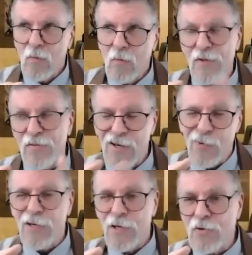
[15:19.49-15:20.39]
We think
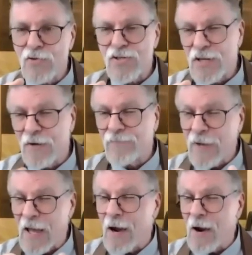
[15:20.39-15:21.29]
we know stuff
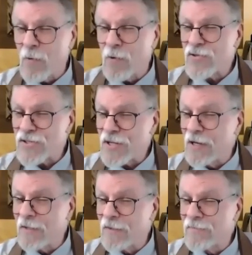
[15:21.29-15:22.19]

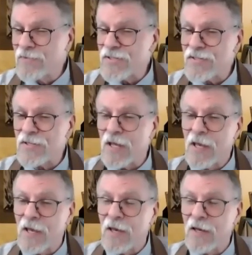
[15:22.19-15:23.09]
ourselves
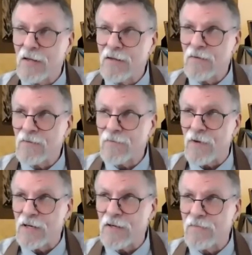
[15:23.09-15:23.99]
and
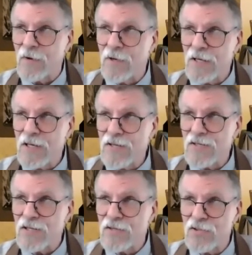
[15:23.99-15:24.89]
find it very
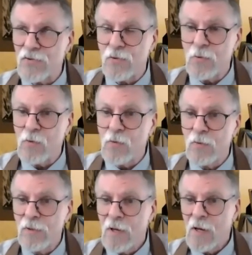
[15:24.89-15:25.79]
easy to
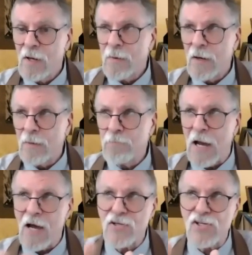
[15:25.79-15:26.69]

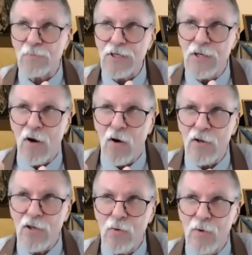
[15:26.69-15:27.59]
possibly
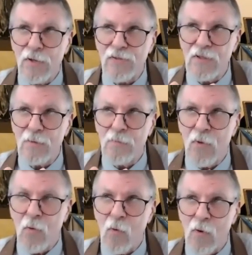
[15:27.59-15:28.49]
argue with
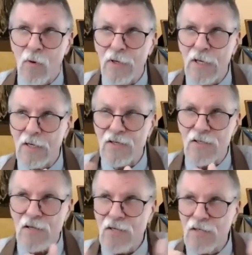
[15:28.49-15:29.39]
them or
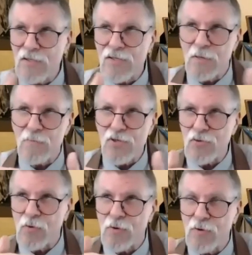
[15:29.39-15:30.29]
getting in some
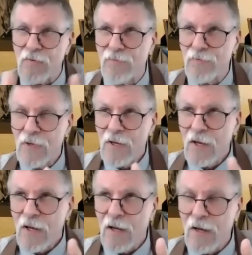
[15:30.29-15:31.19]
sort of
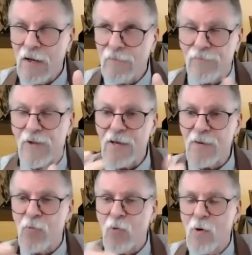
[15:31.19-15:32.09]

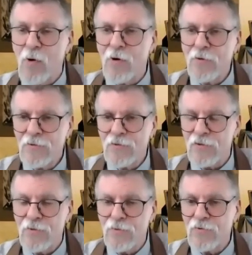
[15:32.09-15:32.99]
flame war, to
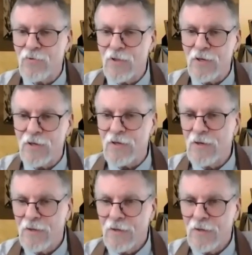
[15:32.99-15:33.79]
use the